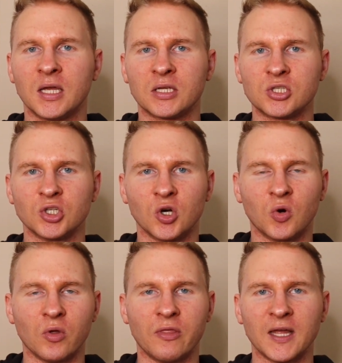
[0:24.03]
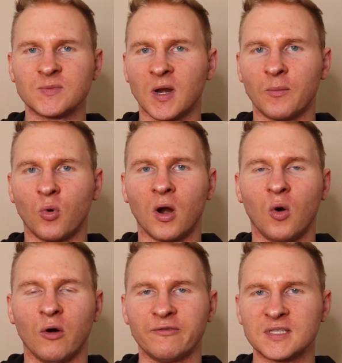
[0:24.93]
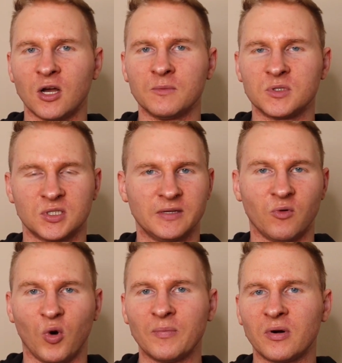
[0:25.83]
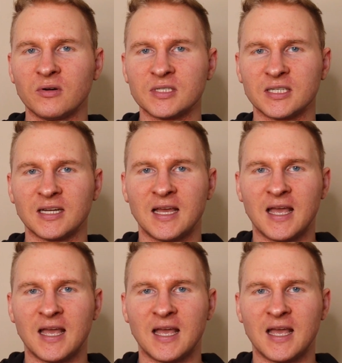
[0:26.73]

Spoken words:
So that's my number one goal. If this helps just even one person